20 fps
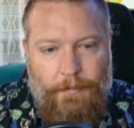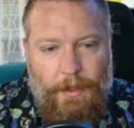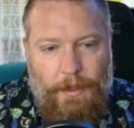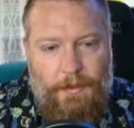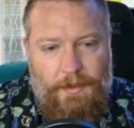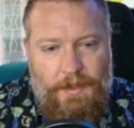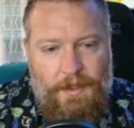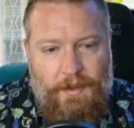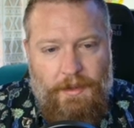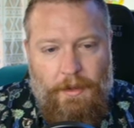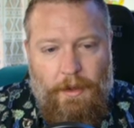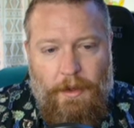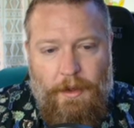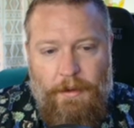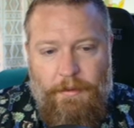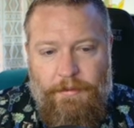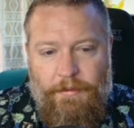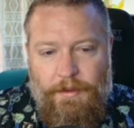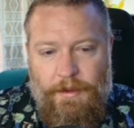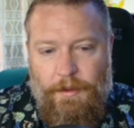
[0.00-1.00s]
Oh, see, there are
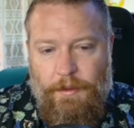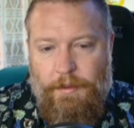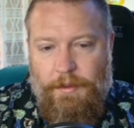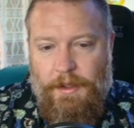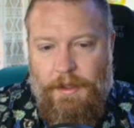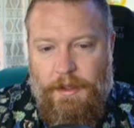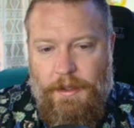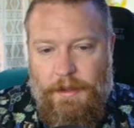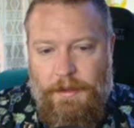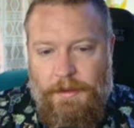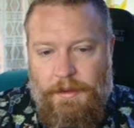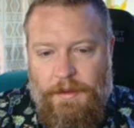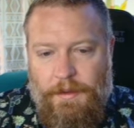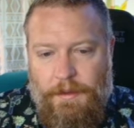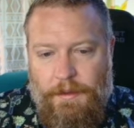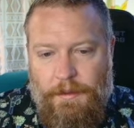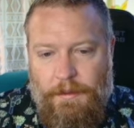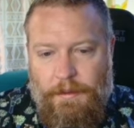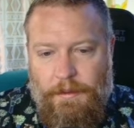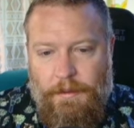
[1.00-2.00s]
a few that aren't...
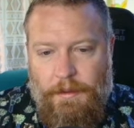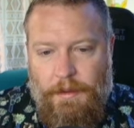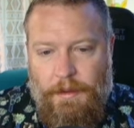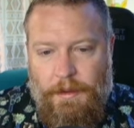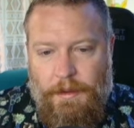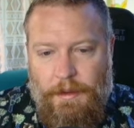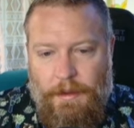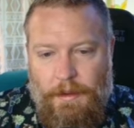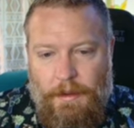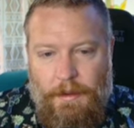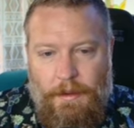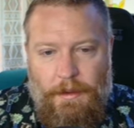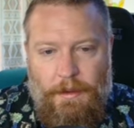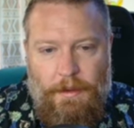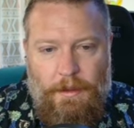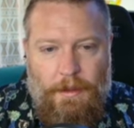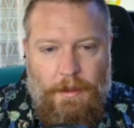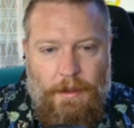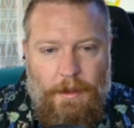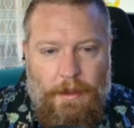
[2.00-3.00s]

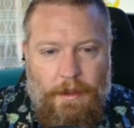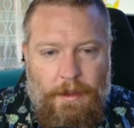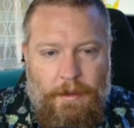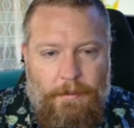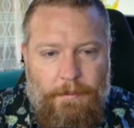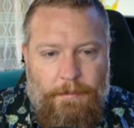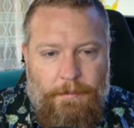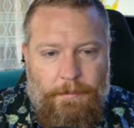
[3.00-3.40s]
All right.